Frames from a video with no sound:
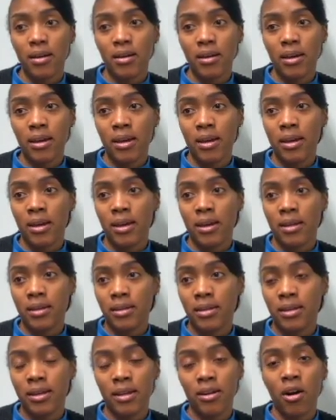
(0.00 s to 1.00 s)
and
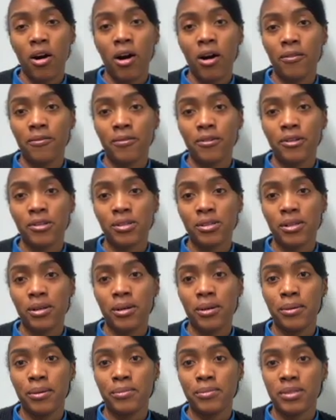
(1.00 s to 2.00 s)
can offer some